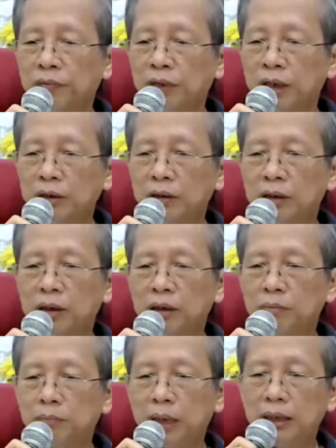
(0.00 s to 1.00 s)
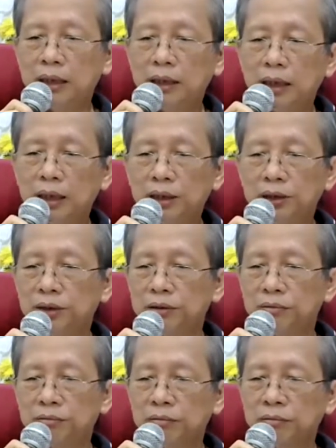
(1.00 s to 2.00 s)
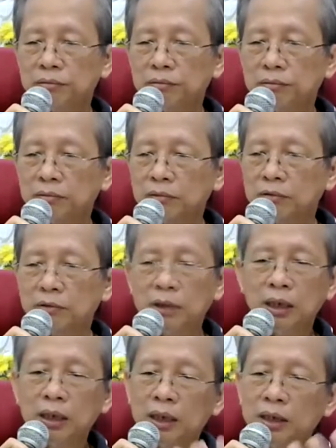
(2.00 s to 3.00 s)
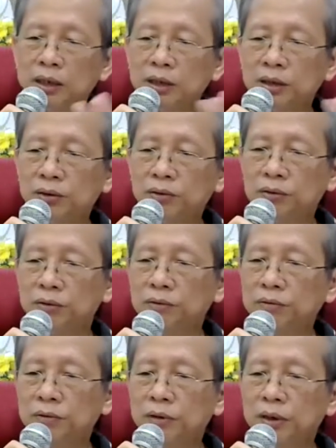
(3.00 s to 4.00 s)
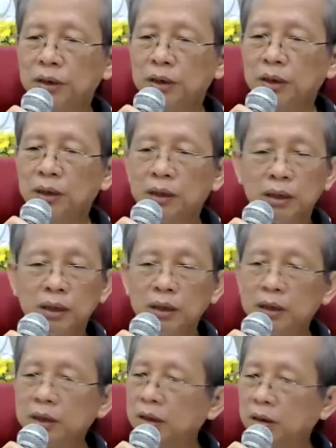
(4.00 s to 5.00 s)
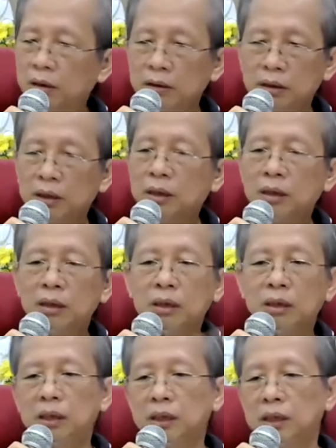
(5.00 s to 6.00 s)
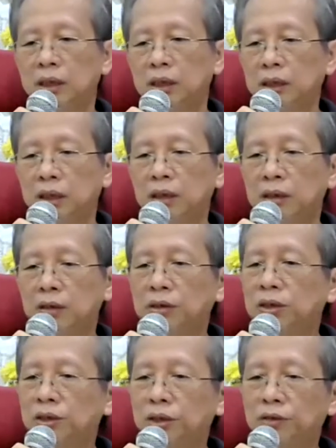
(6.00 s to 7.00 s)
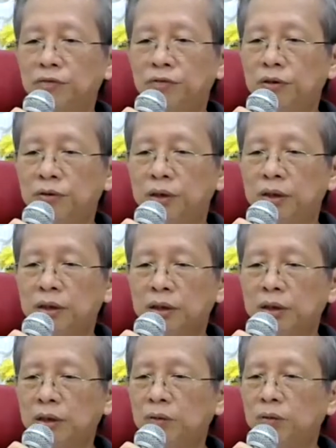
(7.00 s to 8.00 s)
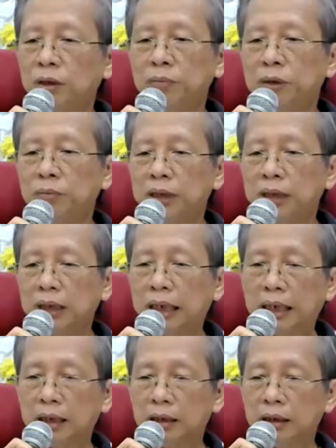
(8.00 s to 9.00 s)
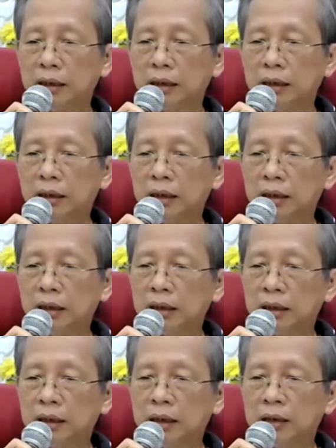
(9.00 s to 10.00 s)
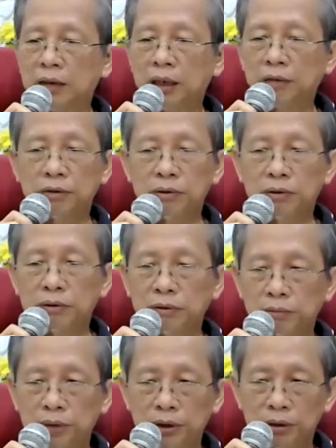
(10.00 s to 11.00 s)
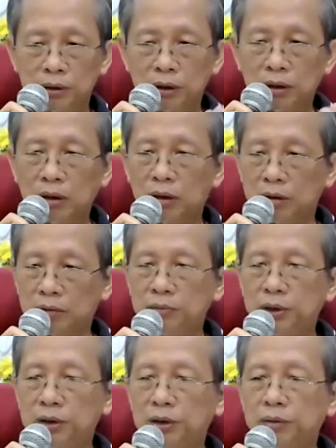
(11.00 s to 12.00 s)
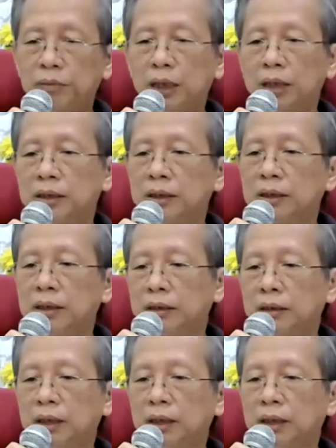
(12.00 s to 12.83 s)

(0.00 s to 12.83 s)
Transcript: That's why the meditation to realize the truth is not easy, not straightforward, not what people think. You have to go beyond thought, beyond mind. That's